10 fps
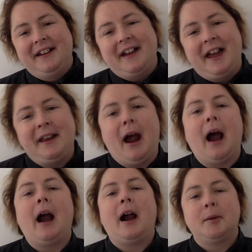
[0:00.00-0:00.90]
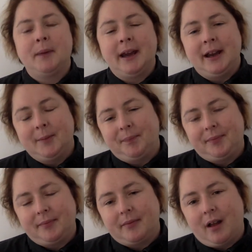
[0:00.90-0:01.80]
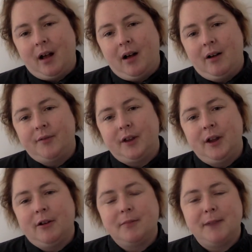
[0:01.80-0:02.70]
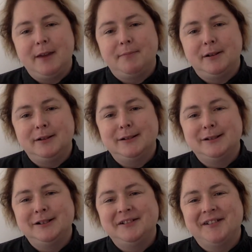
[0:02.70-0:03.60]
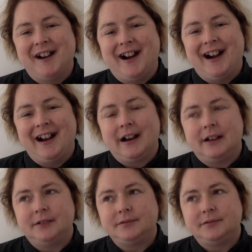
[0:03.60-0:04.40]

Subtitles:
an army of young people who are